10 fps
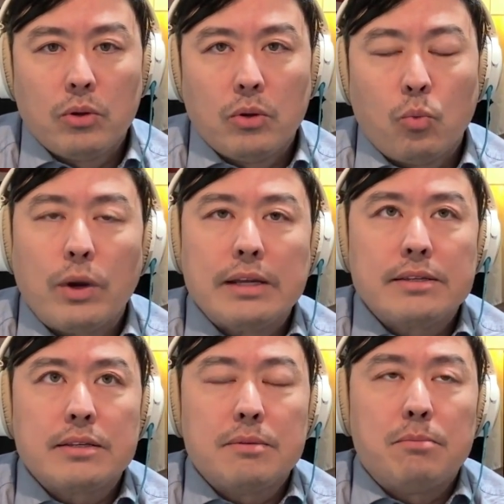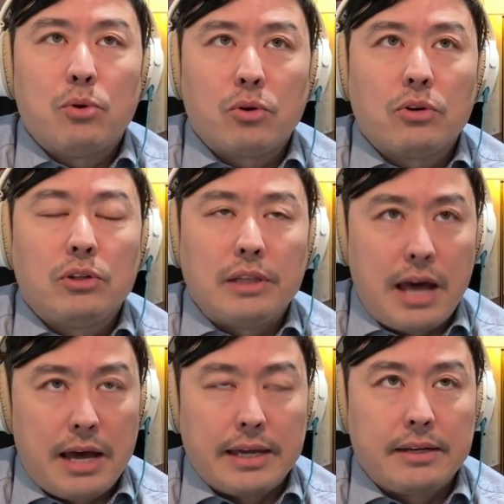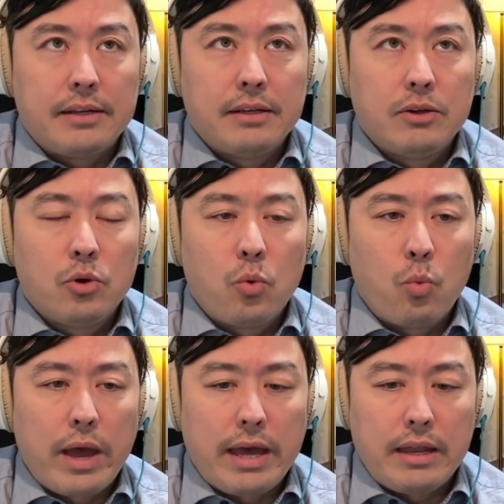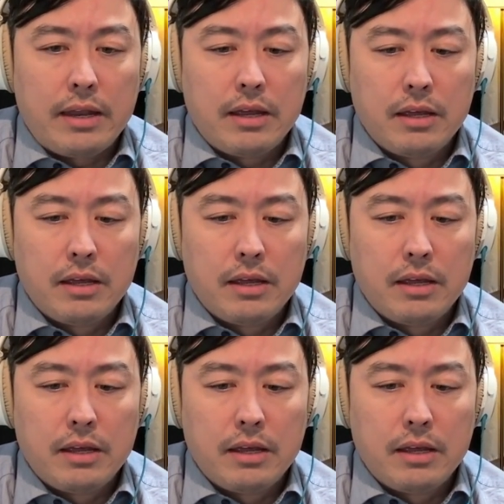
what is the moral line when